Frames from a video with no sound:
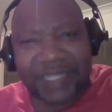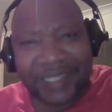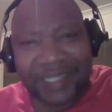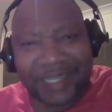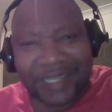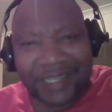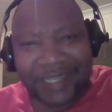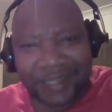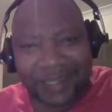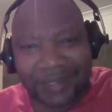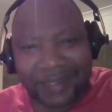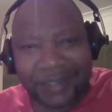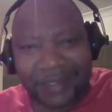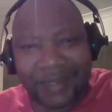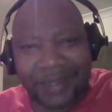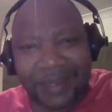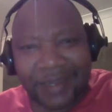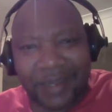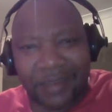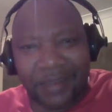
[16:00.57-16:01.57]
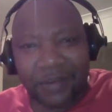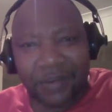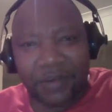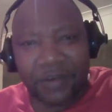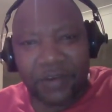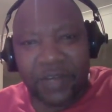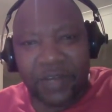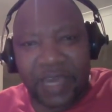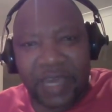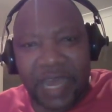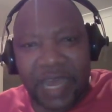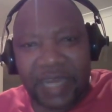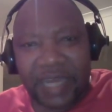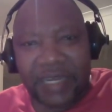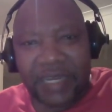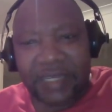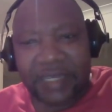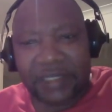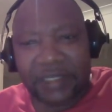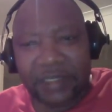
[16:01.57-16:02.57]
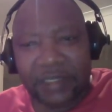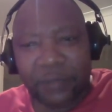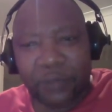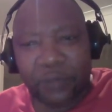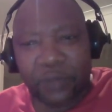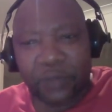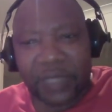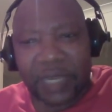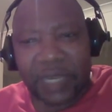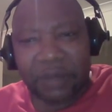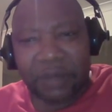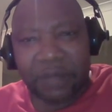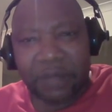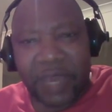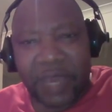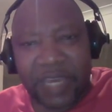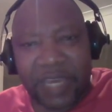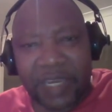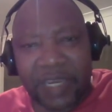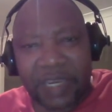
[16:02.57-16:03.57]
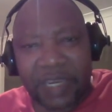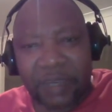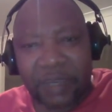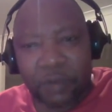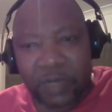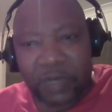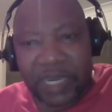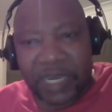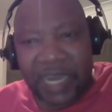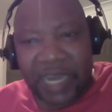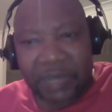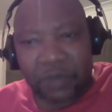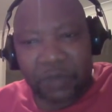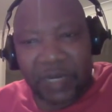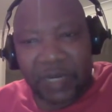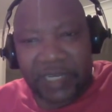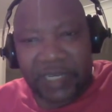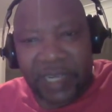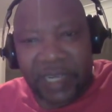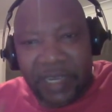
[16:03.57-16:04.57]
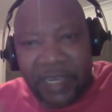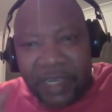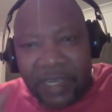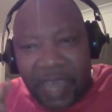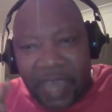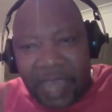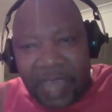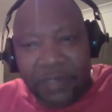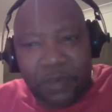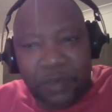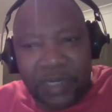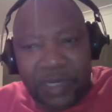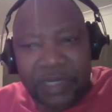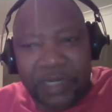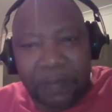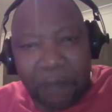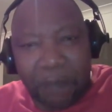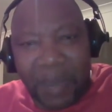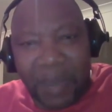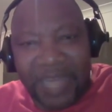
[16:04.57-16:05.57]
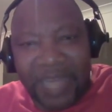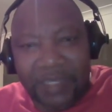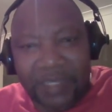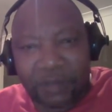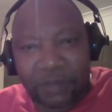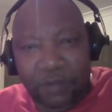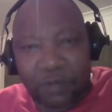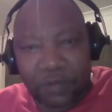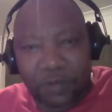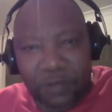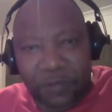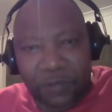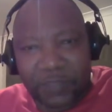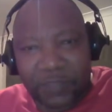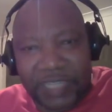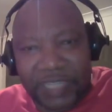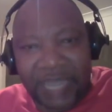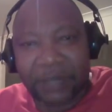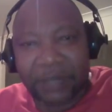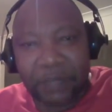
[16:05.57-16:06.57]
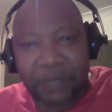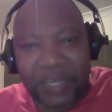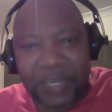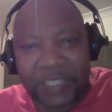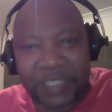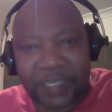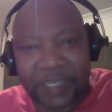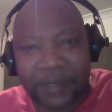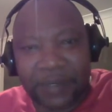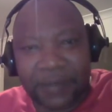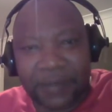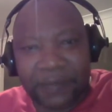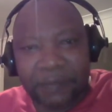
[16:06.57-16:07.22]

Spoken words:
it is, unless if you can actually isolate particles of dark matter,